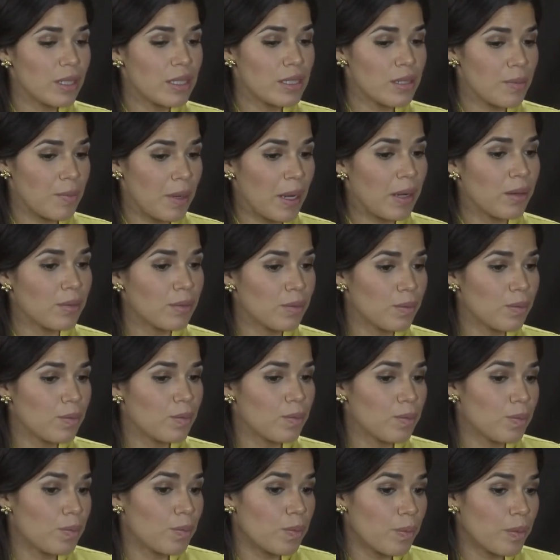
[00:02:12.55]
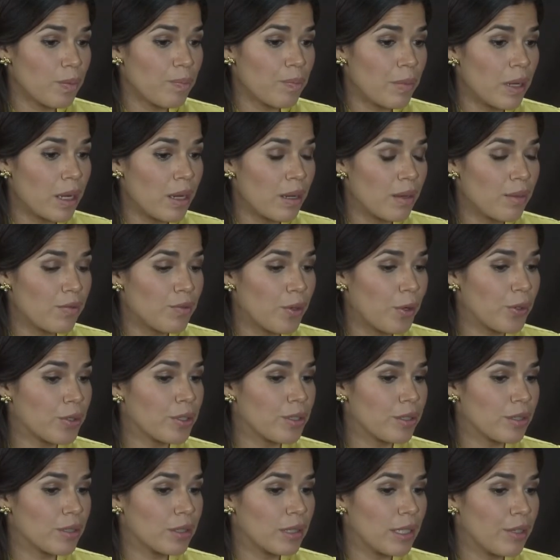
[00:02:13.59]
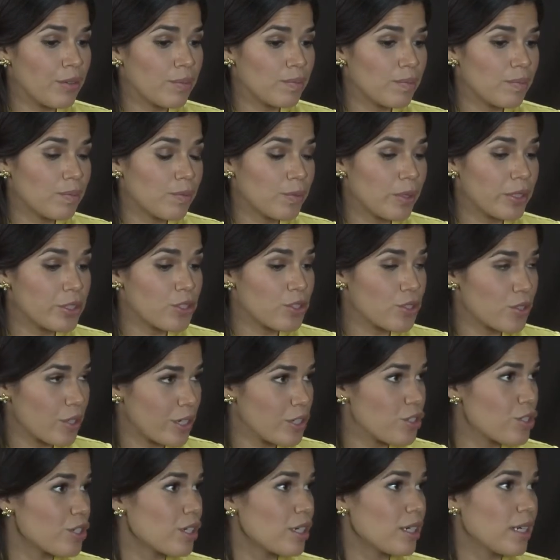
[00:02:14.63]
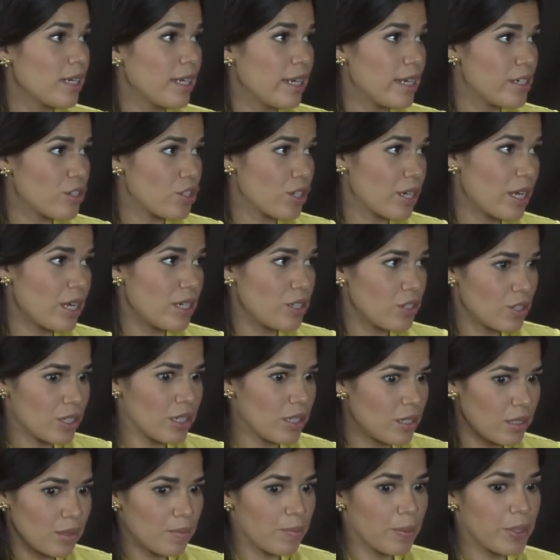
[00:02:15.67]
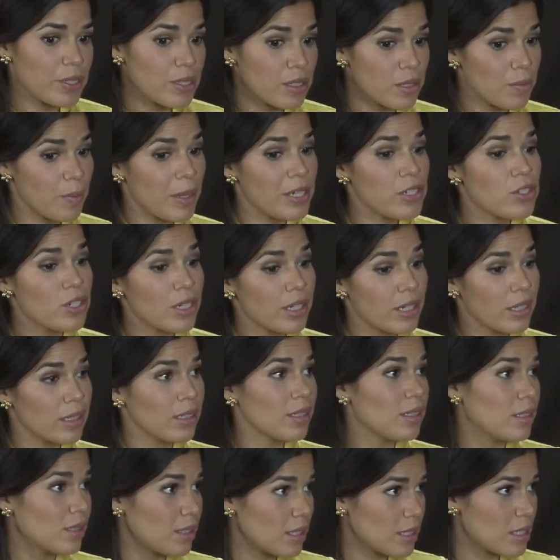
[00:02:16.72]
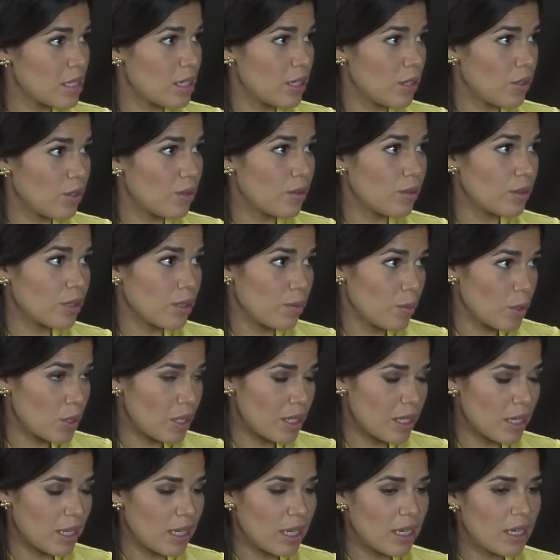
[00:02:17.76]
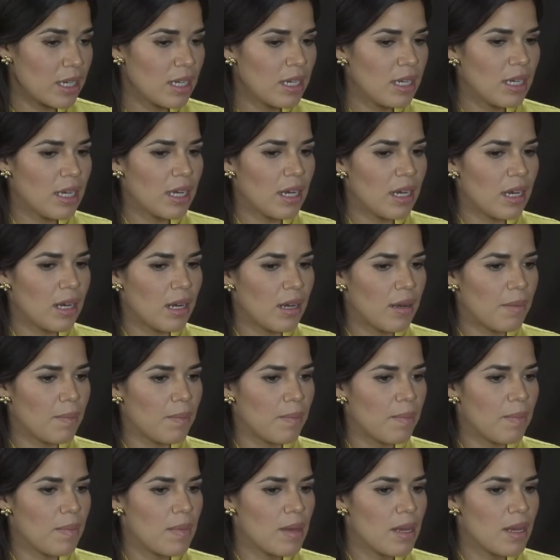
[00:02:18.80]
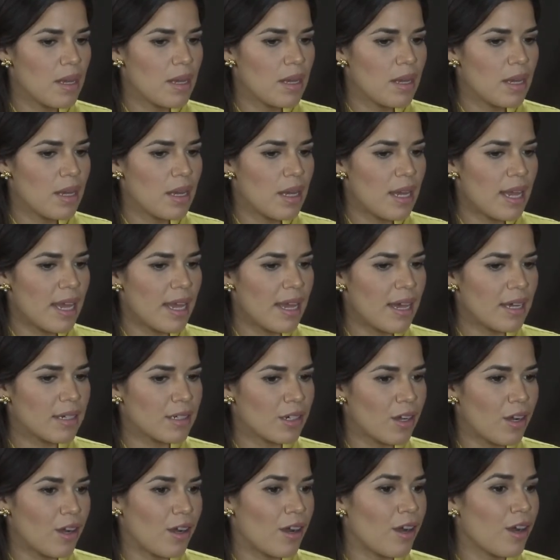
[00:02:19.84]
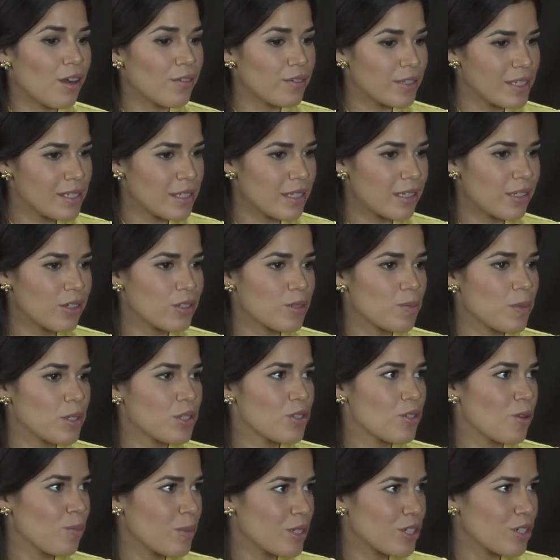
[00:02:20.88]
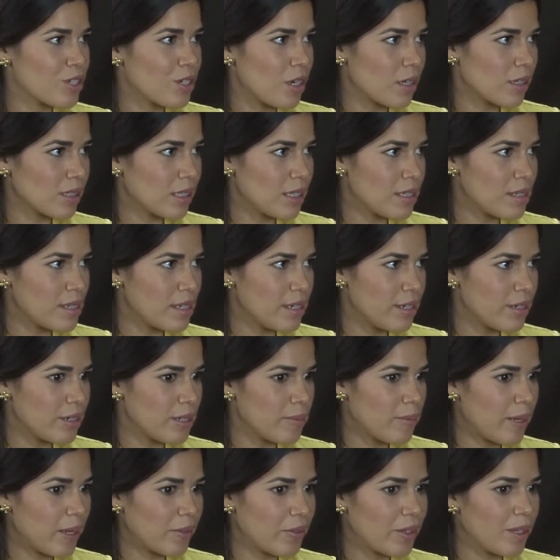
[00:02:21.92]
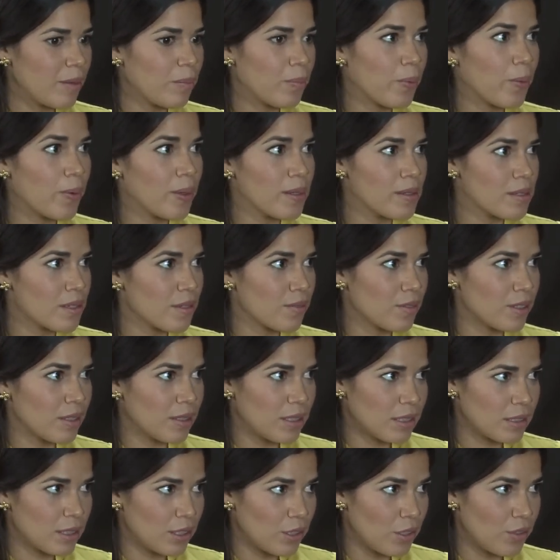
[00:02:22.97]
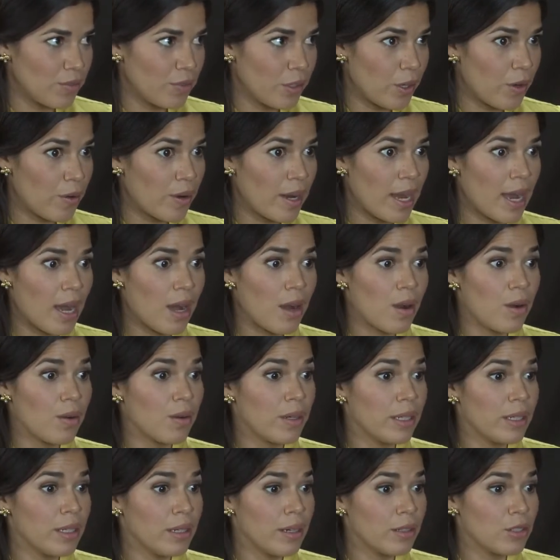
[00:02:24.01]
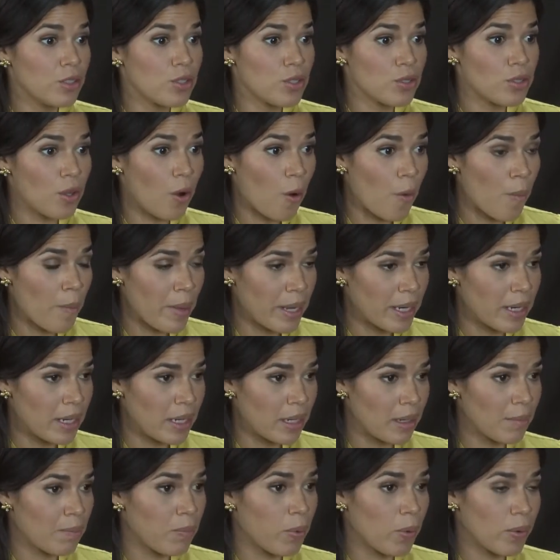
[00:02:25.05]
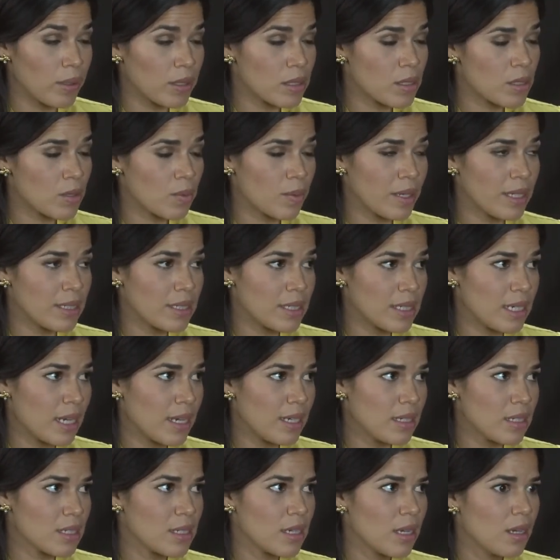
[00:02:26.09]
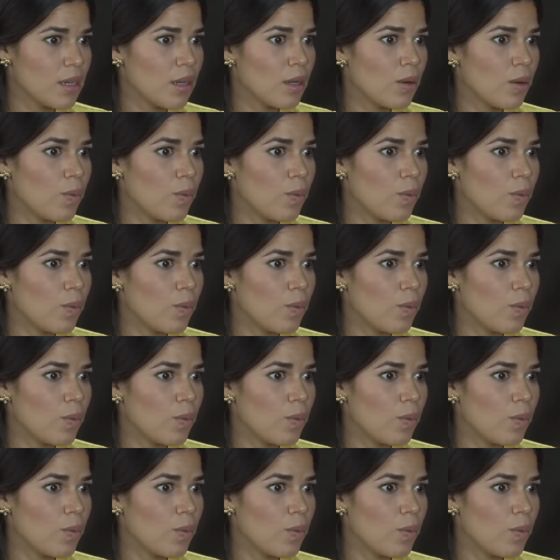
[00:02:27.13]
it's about voter registration and education and participation in the Latino community. And obviously there's been so much talk this year about the importance of the Latino vote, how in so many important swing states